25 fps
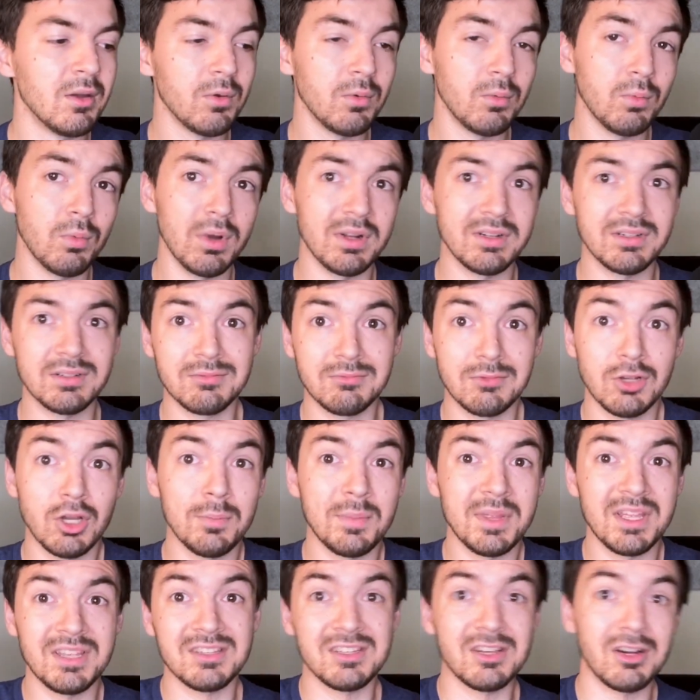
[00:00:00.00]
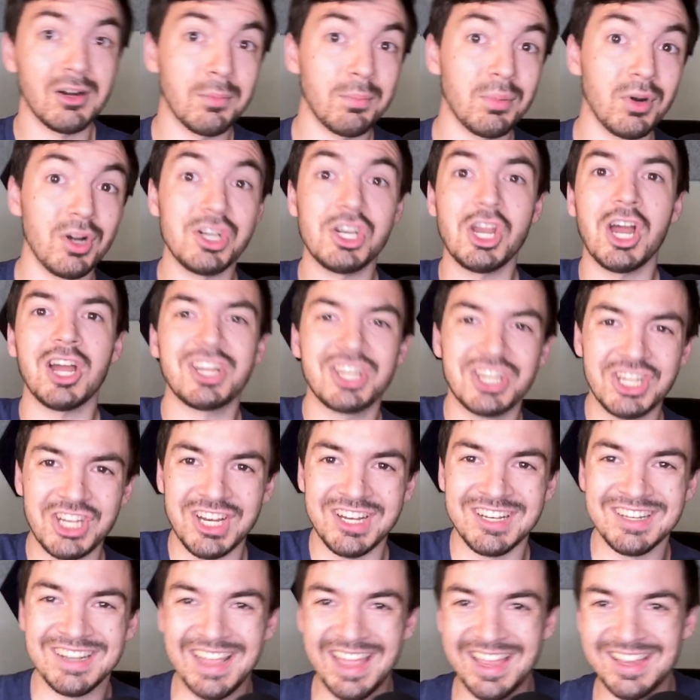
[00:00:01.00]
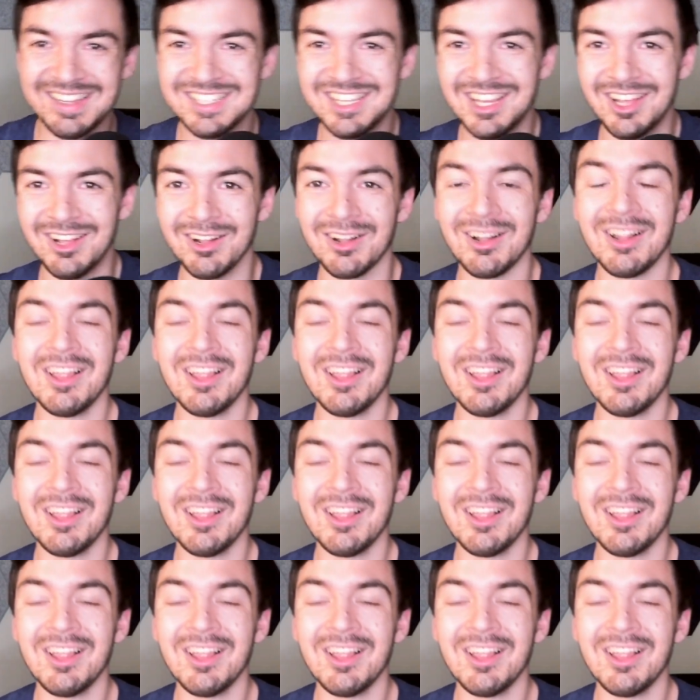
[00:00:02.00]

what could be considered production Excel